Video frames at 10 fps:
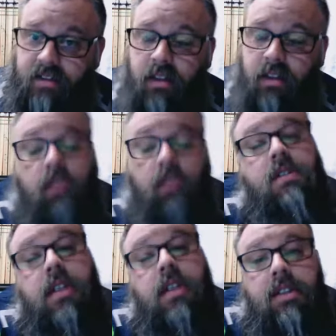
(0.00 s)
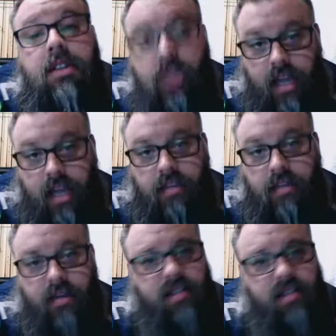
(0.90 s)
those are going to change
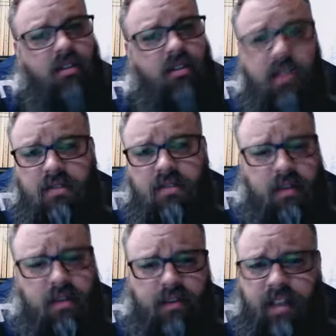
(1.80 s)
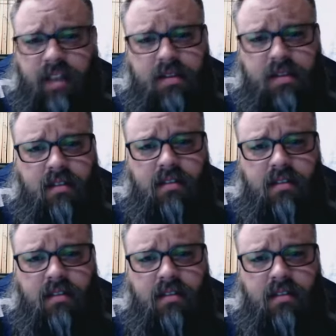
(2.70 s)
because all those were developed